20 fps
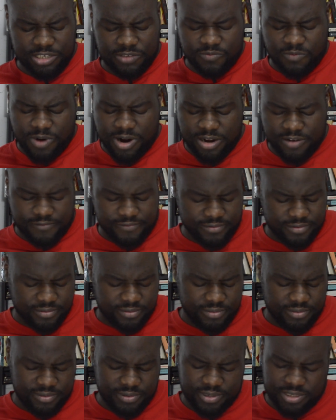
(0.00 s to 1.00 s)
just
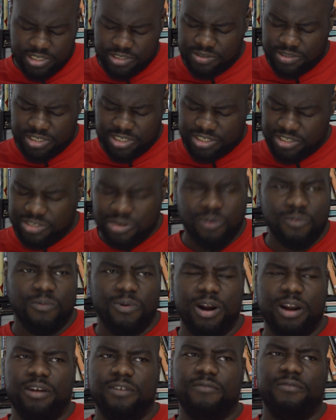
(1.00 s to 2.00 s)
wonderful. It's just so
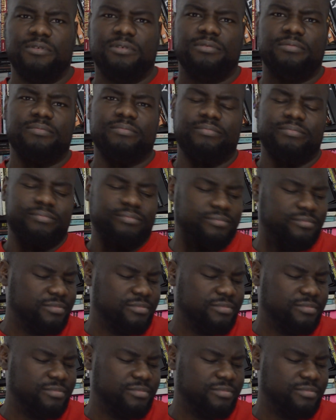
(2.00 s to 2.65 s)
wonderful.